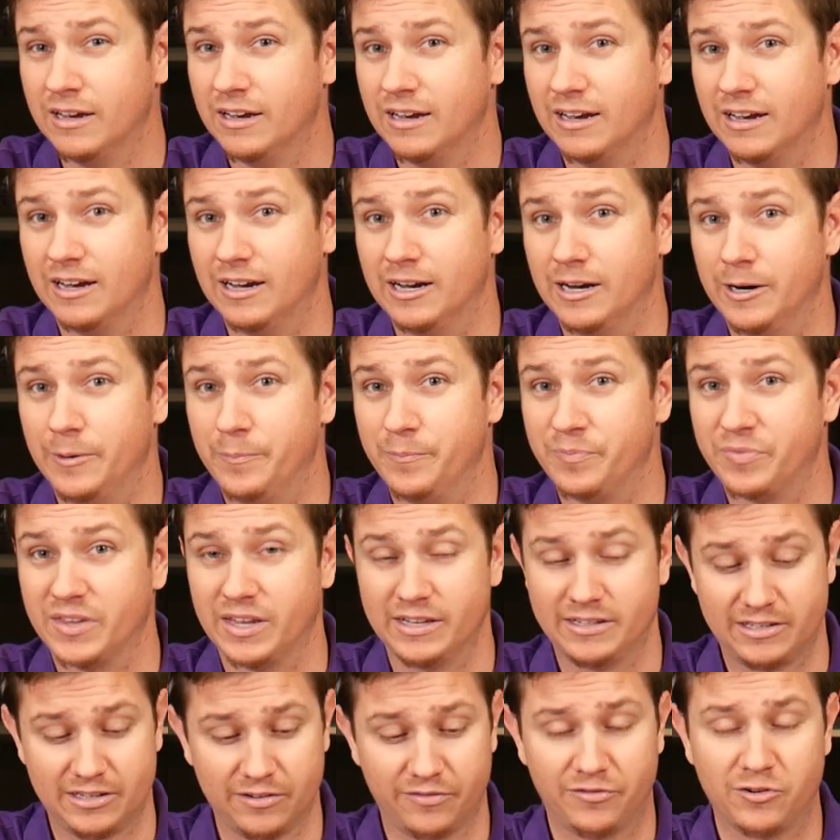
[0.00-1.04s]

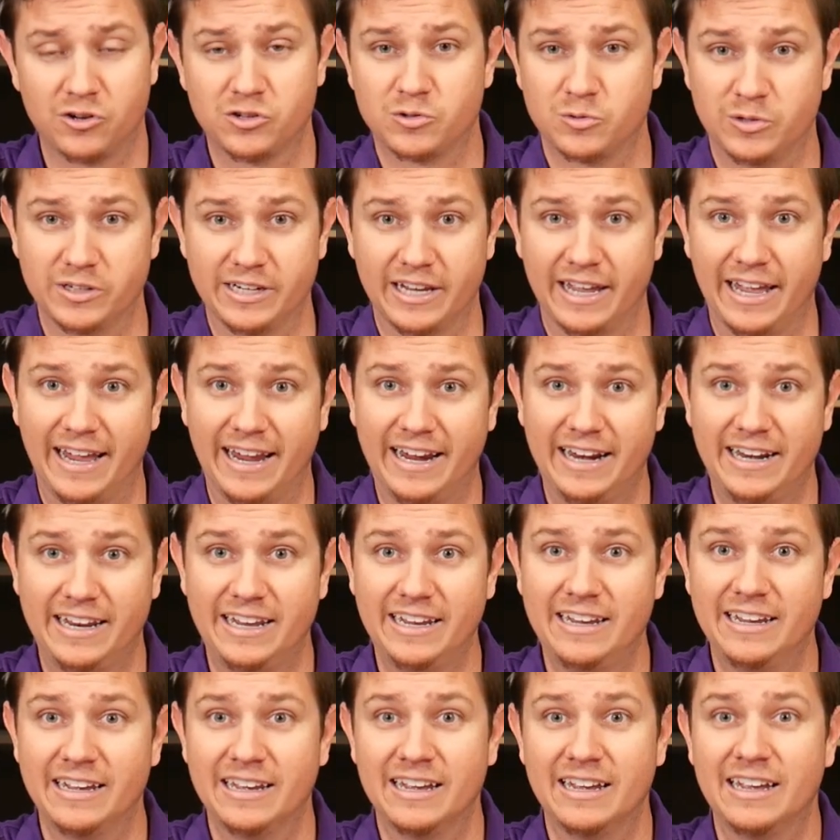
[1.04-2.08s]
It's the first one to
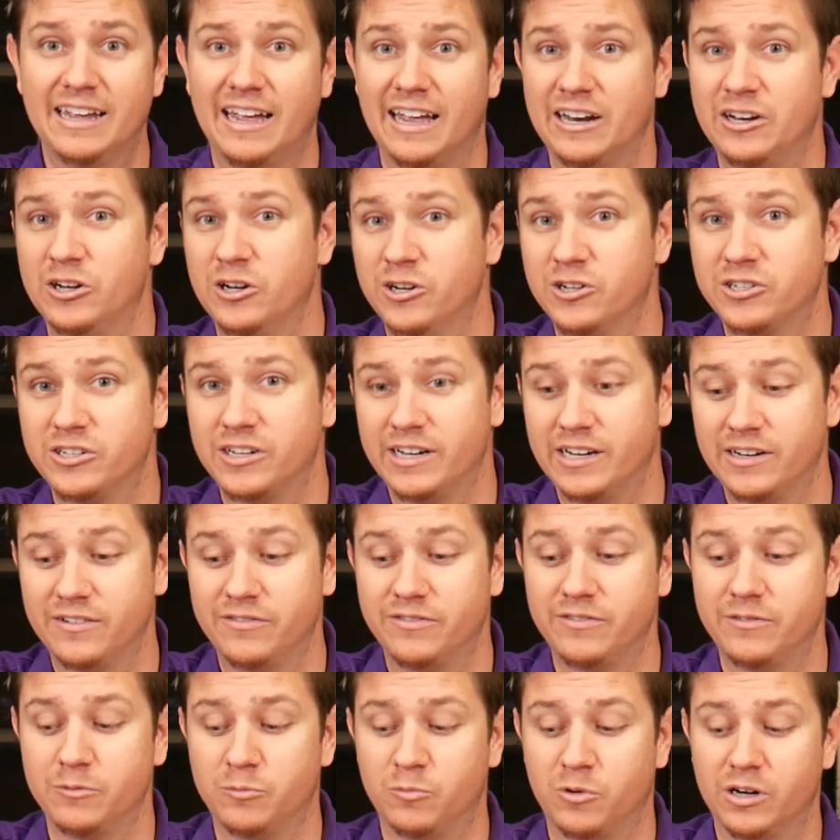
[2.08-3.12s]
80, and usually
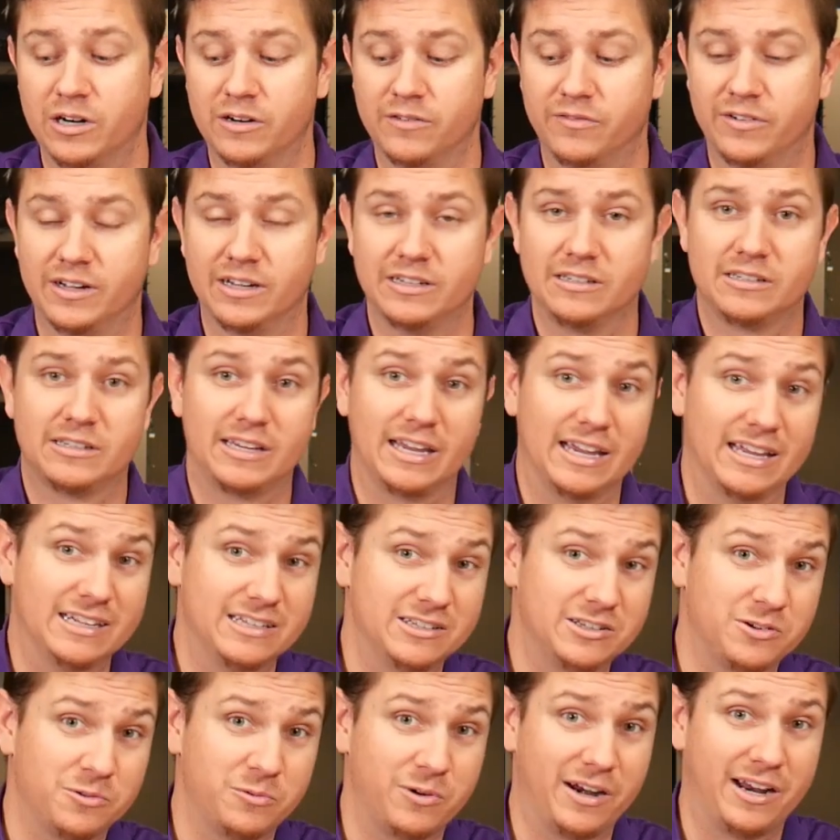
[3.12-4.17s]
one of us
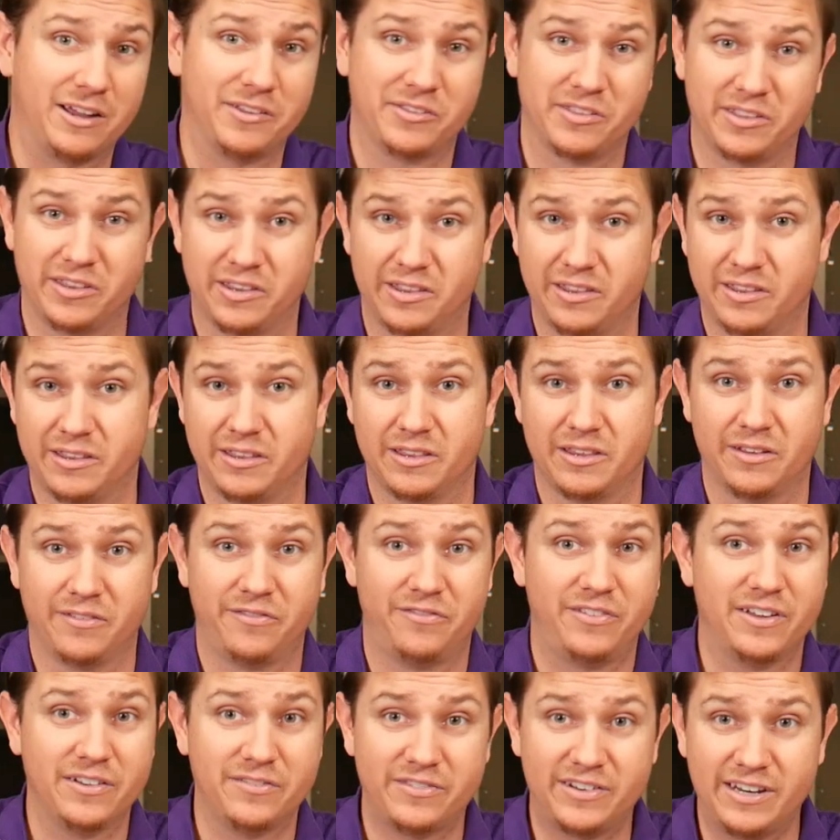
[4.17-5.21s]
ends around the
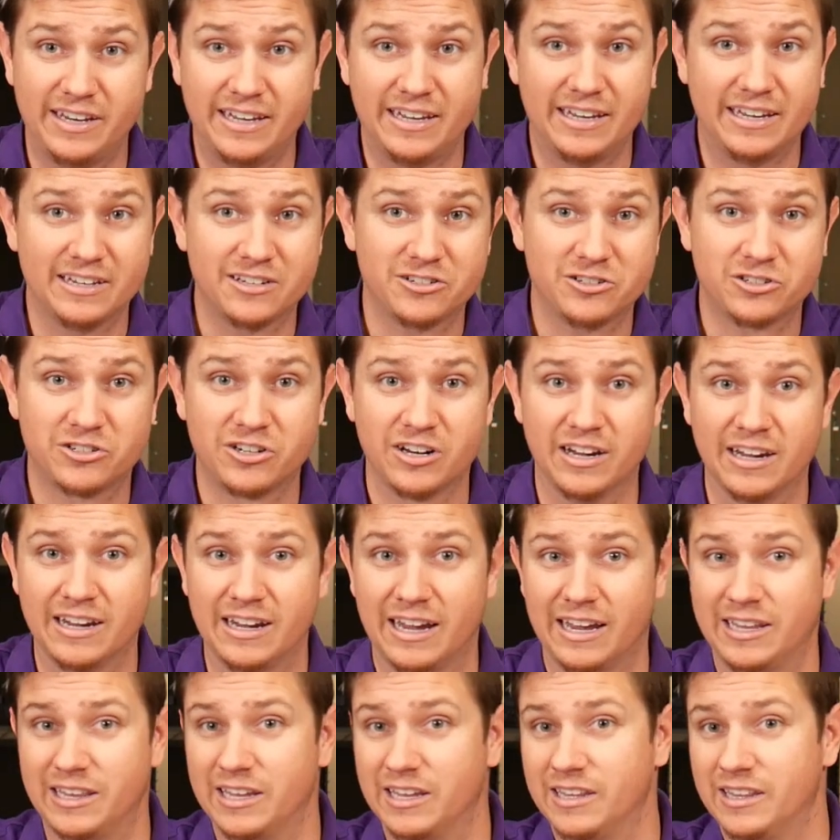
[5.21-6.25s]
50-ish,
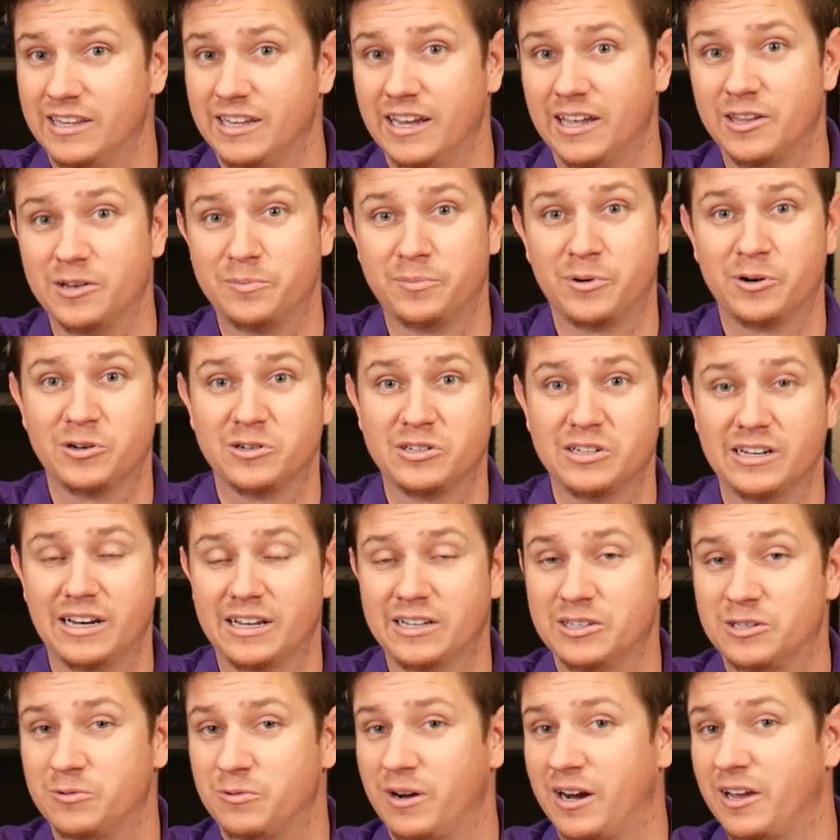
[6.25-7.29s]
and then the other person
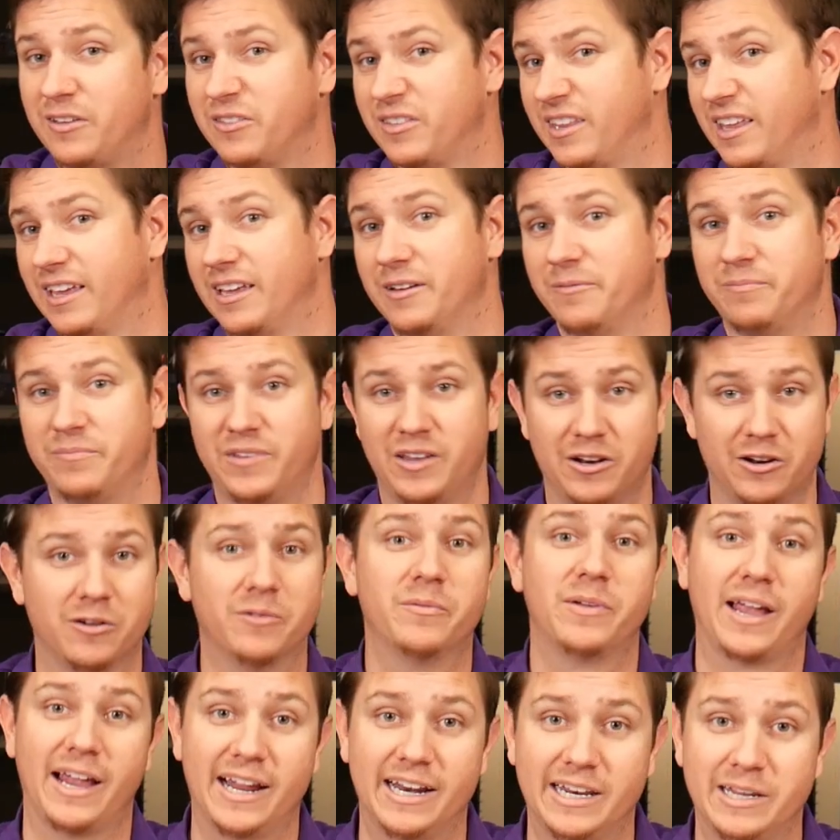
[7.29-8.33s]
ends around the
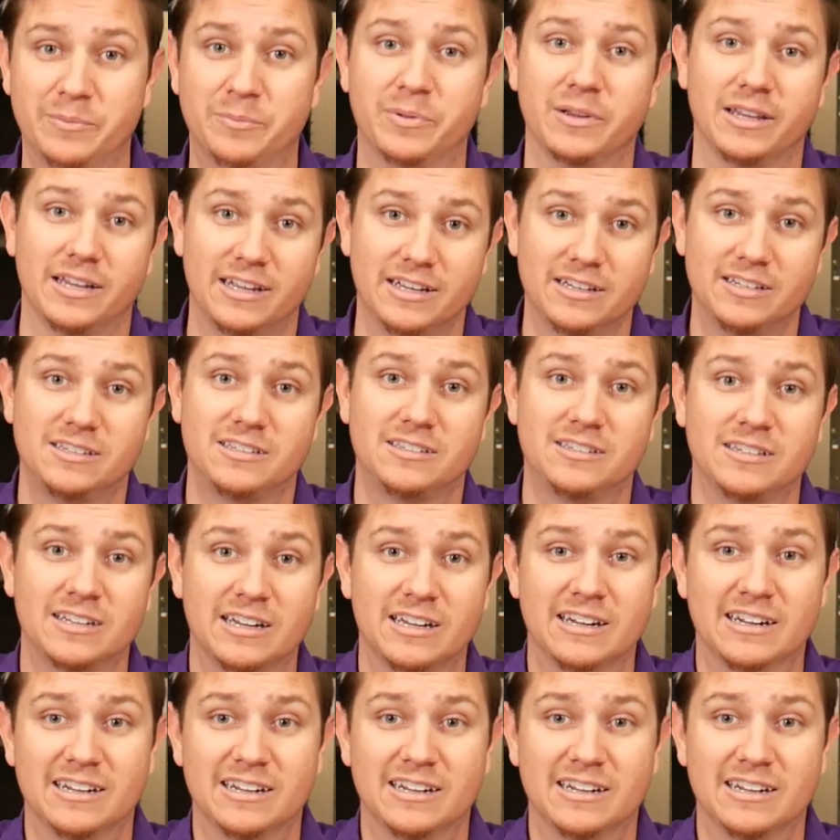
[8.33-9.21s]
80 plus.